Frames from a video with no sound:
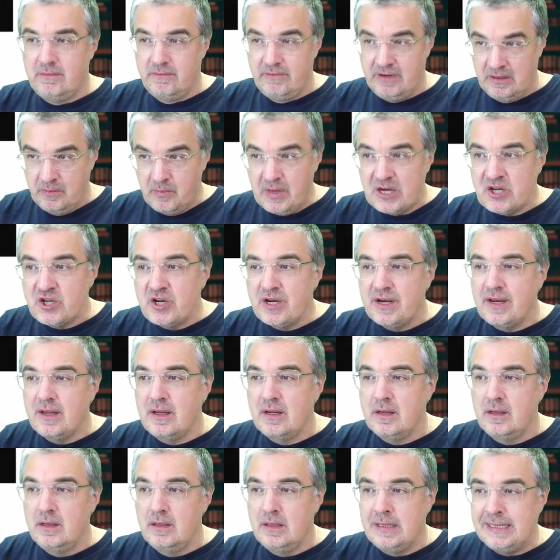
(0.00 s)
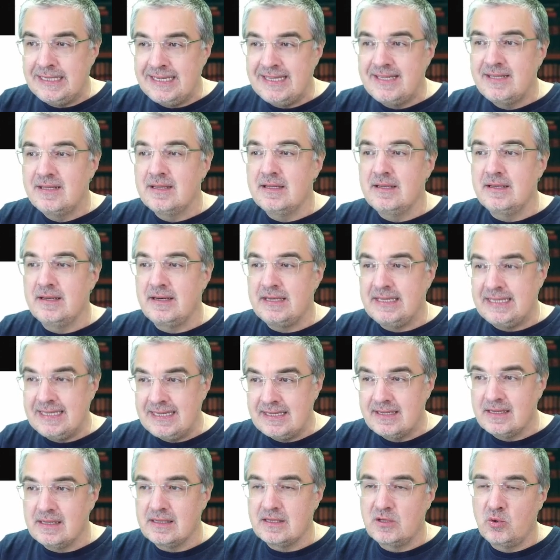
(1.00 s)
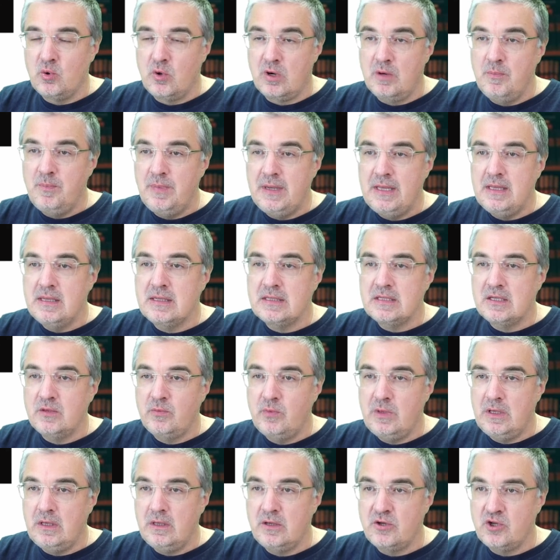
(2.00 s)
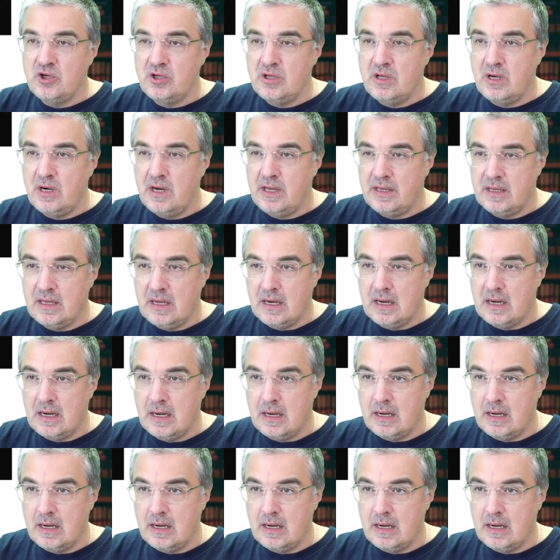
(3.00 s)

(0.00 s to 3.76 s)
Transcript: when measuring resistance or impedance, we generate